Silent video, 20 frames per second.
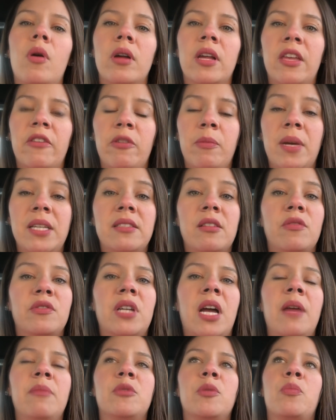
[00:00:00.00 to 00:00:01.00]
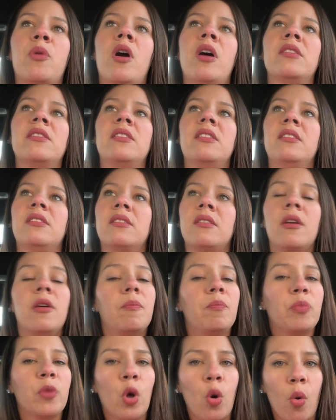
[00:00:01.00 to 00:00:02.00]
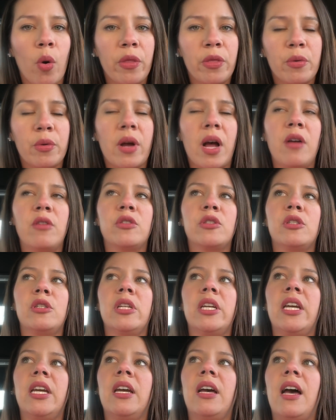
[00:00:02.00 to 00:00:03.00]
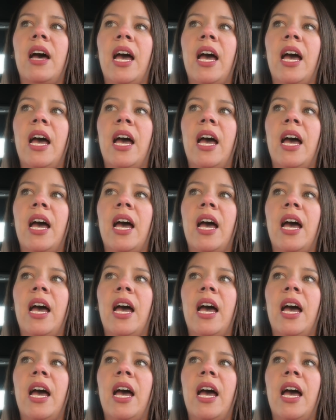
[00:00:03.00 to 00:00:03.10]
giving myself time to process, going through counseling,